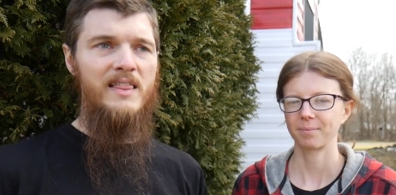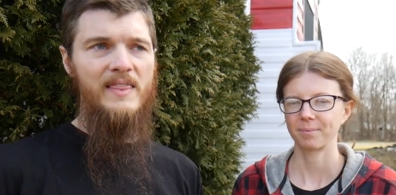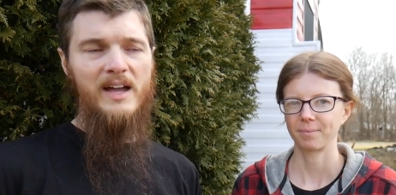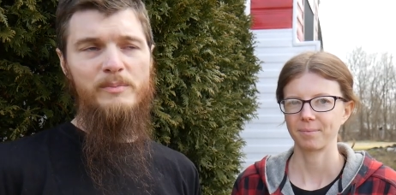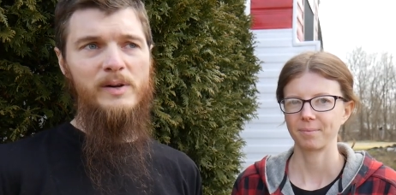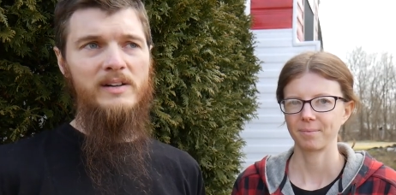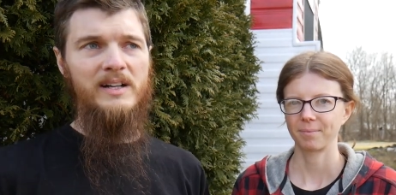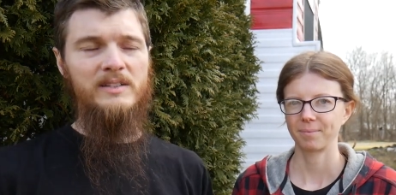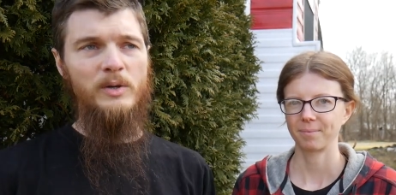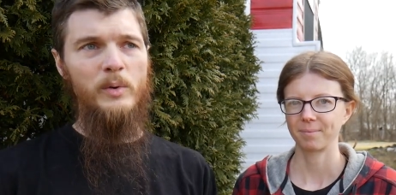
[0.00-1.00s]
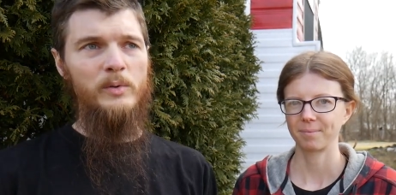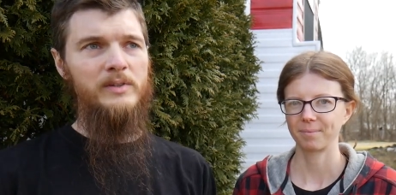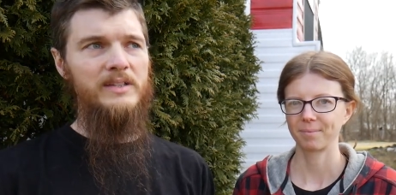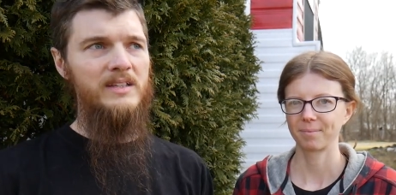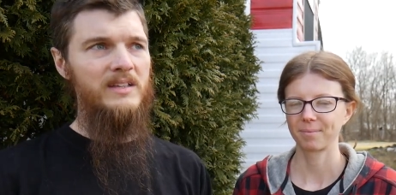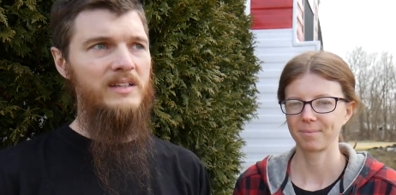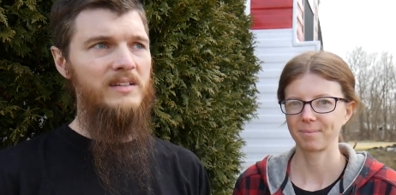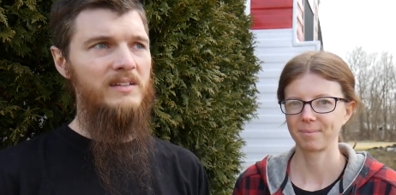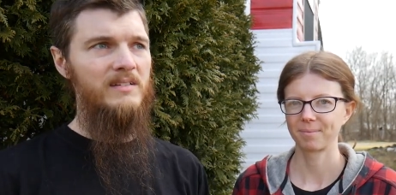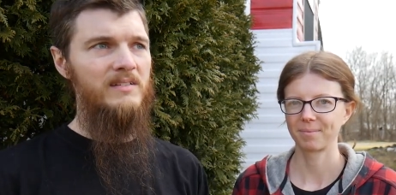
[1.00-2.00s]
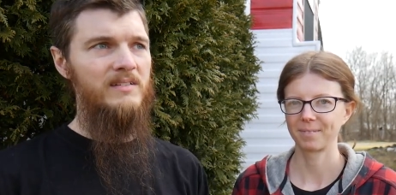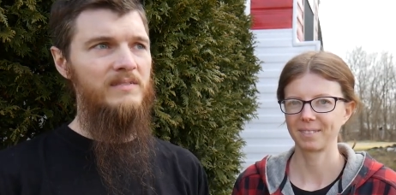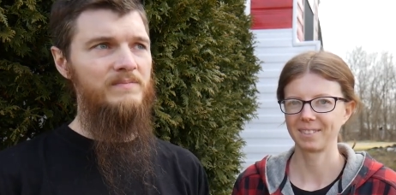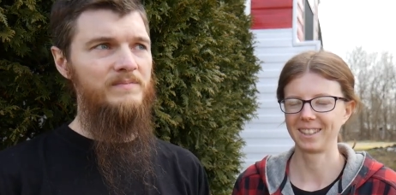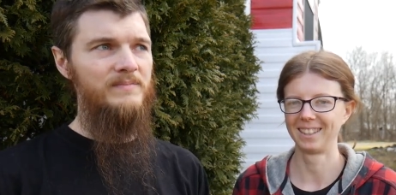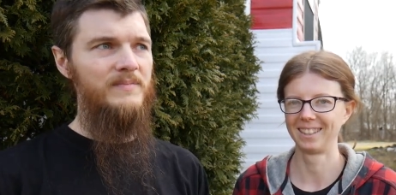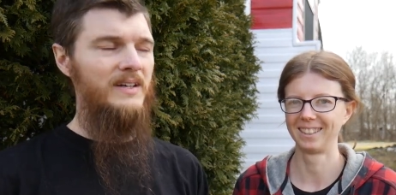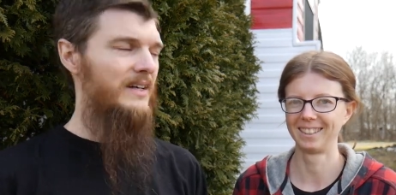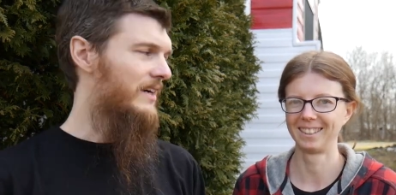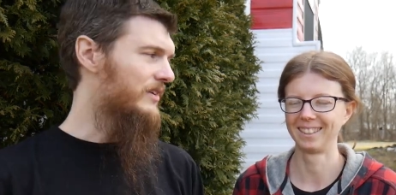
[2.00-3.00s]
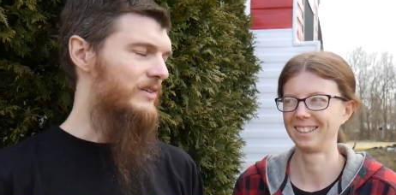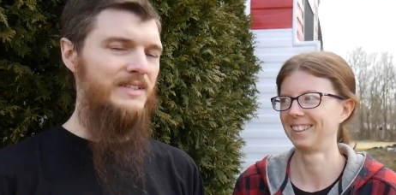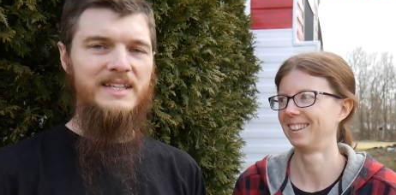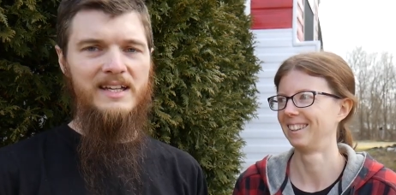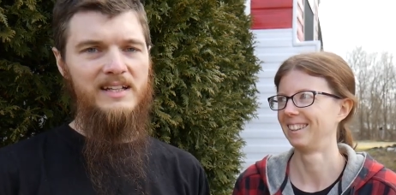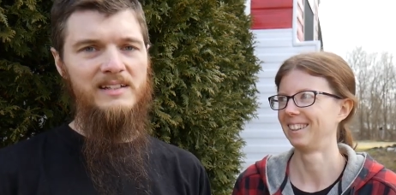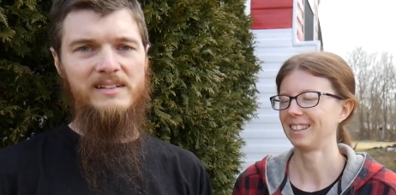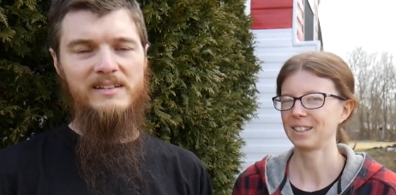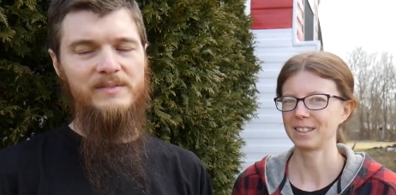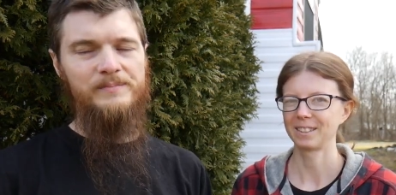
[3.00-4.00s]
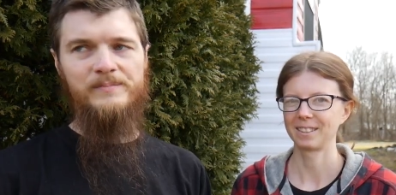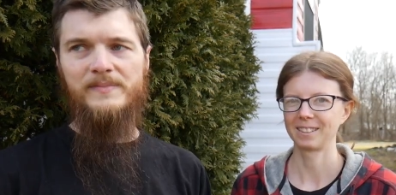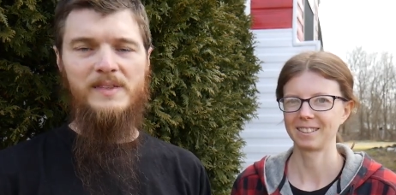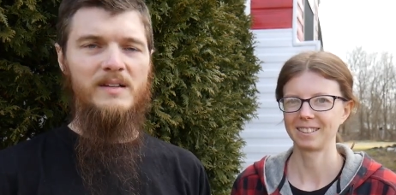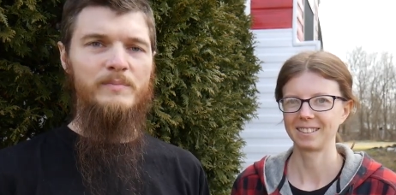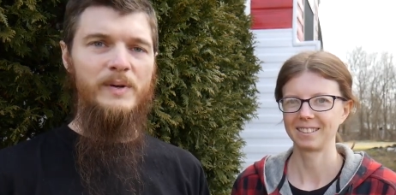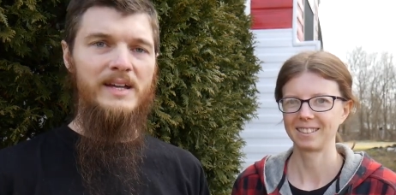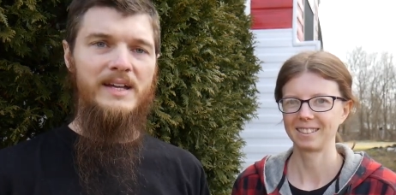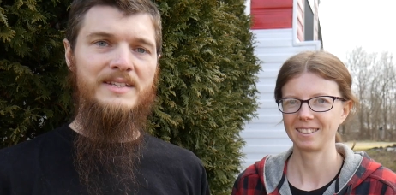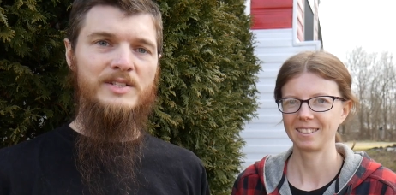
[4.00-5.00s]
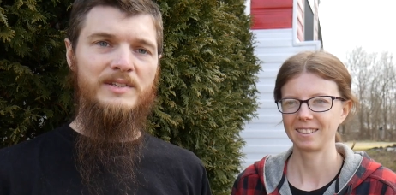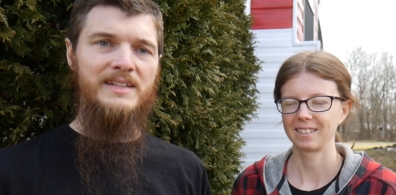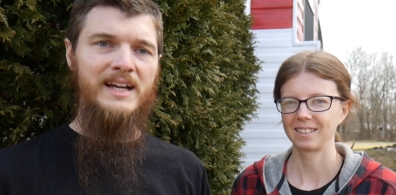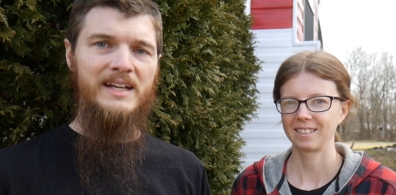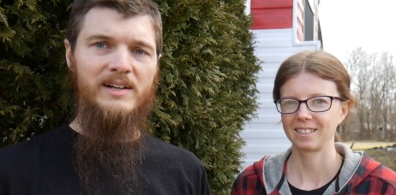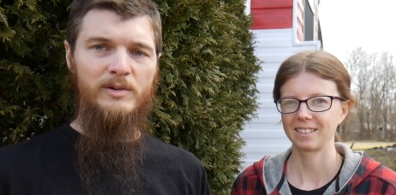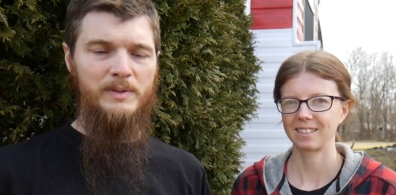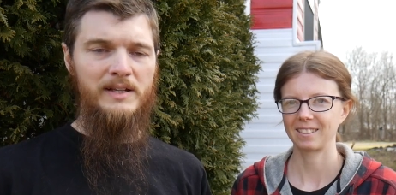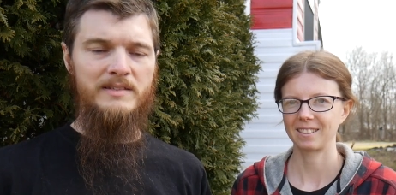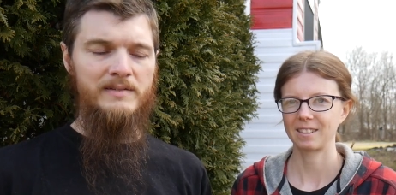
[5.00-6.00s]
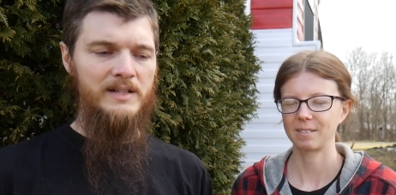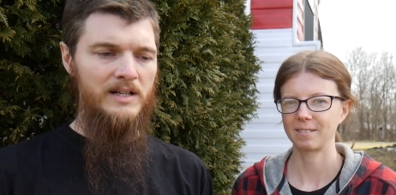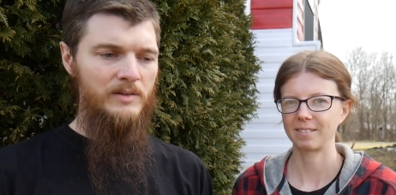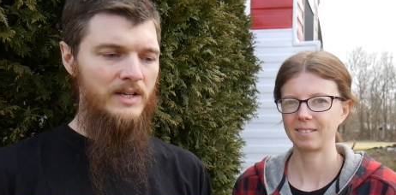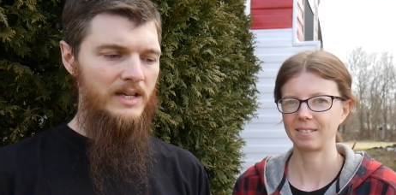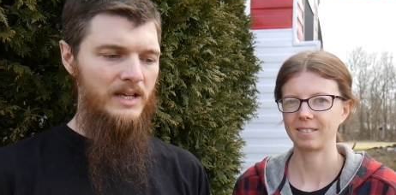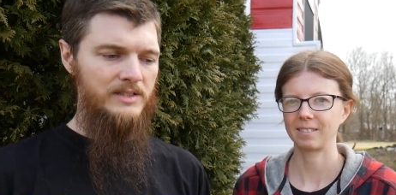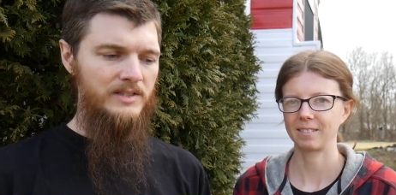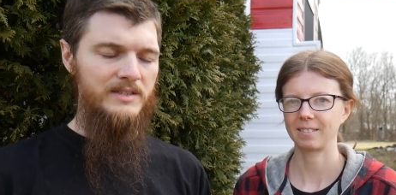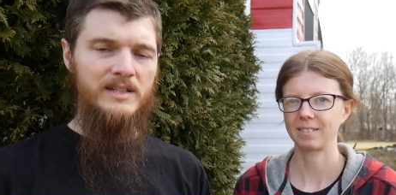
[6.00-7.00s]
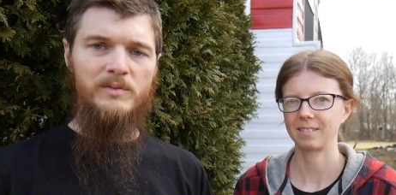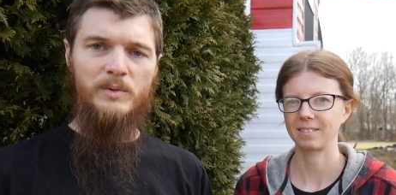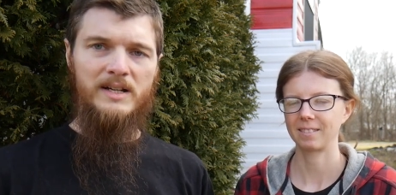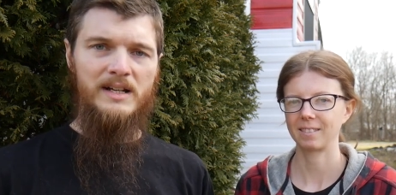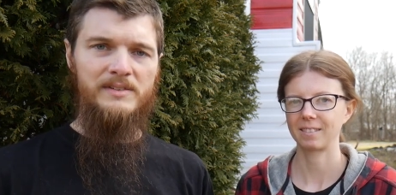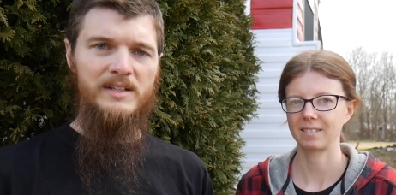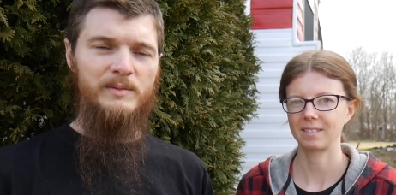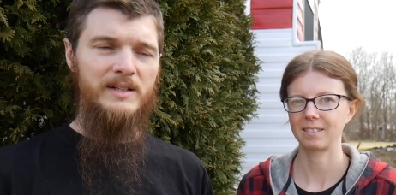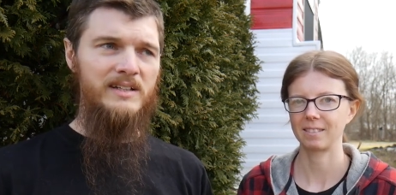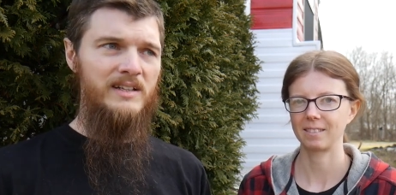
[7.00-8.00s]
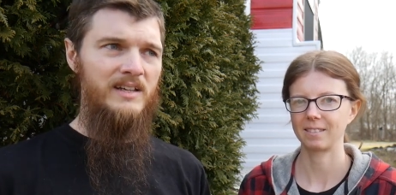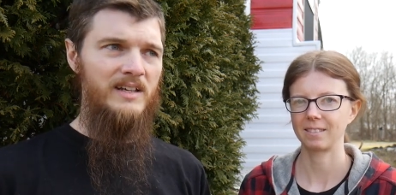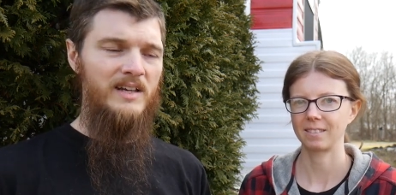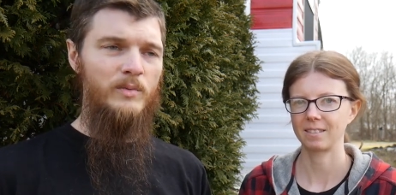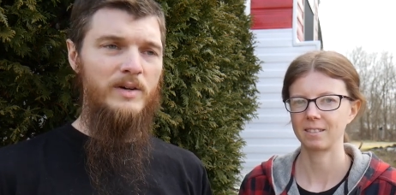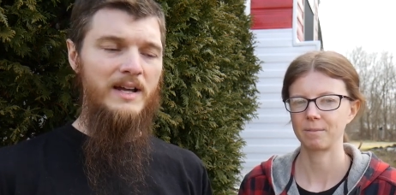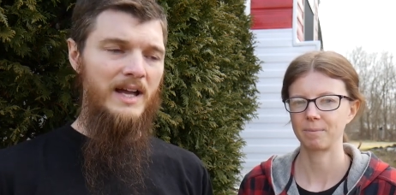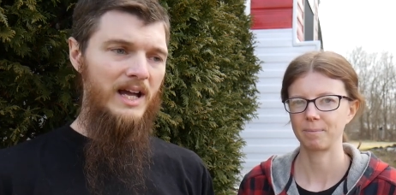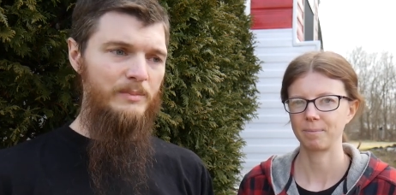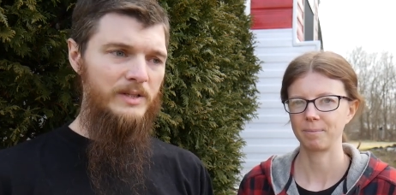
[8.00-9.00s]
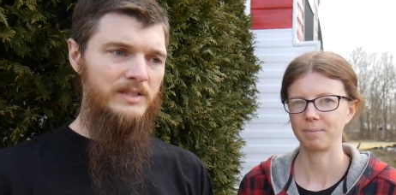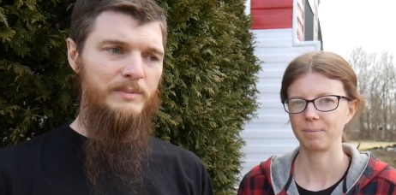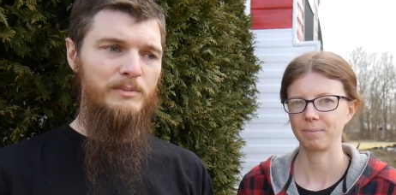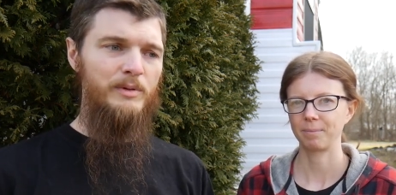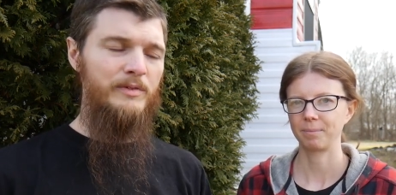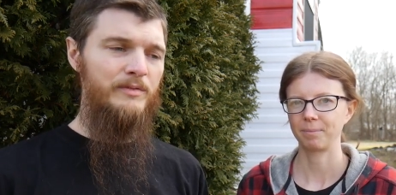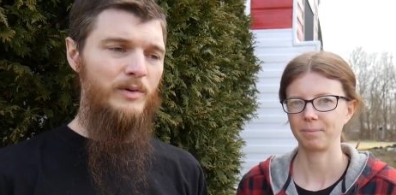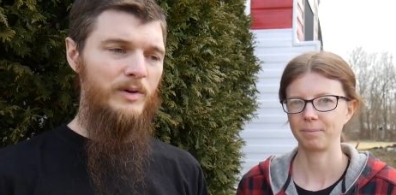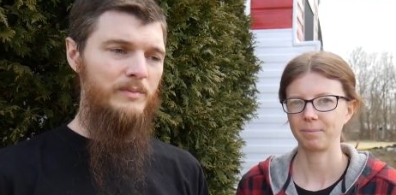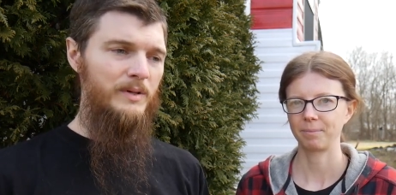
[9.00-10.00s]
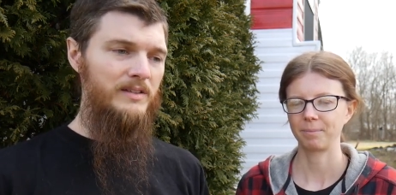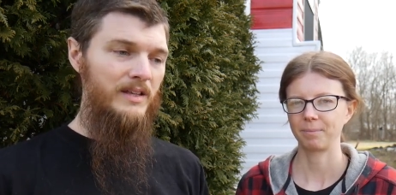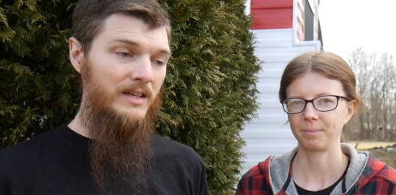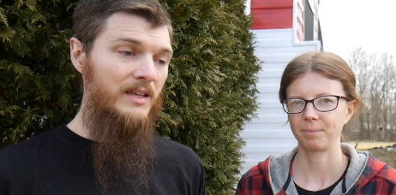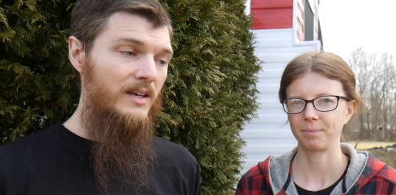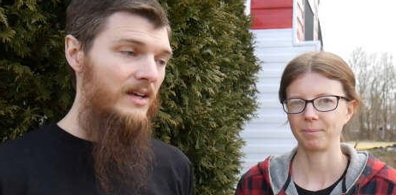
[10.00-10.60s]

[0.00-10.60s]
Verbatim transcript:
Speaker 1: That part I totally understand, but it's just not in our plans right now. It just didn't work out that way. We're happy to be moving forward, but like